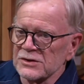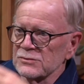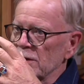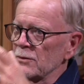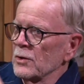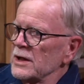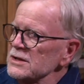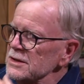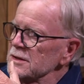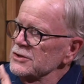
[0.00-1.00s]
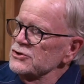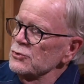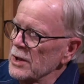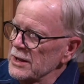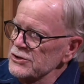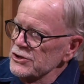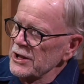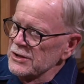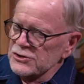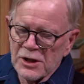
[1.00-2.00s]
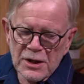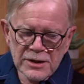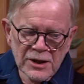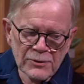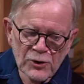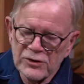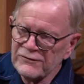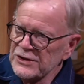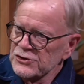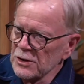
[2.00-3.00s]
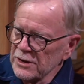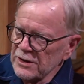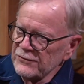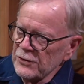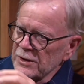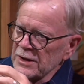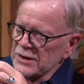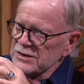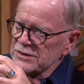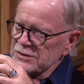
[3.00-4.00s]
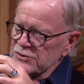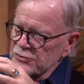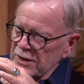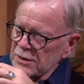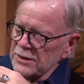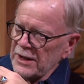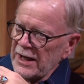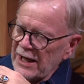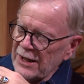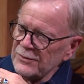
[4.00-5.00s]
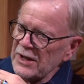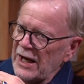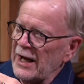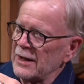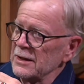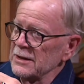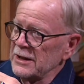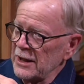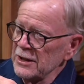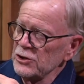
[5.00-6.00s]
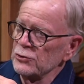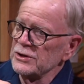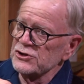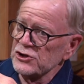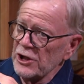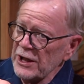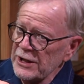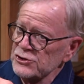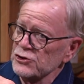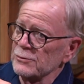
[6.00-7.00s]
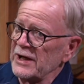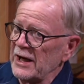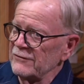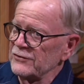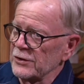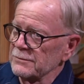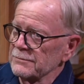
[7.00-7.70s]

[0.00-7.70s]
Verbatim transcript: What, what is it that you want to change? Now, motivational interviewing is strictly aimed at getting you to change your behavior.